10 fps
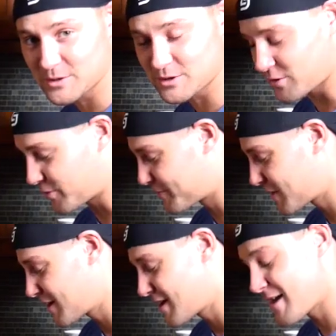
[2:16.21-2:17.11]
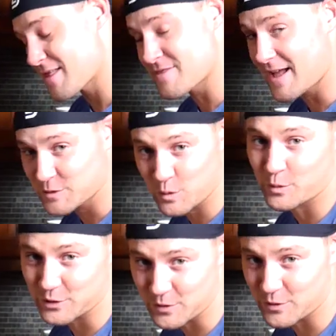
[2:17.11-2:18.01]
So that's what
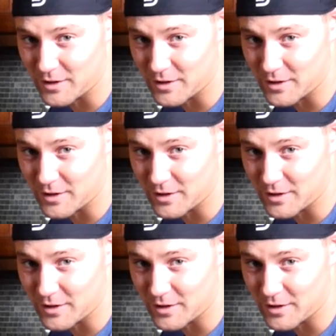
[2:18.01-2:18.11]
we're doing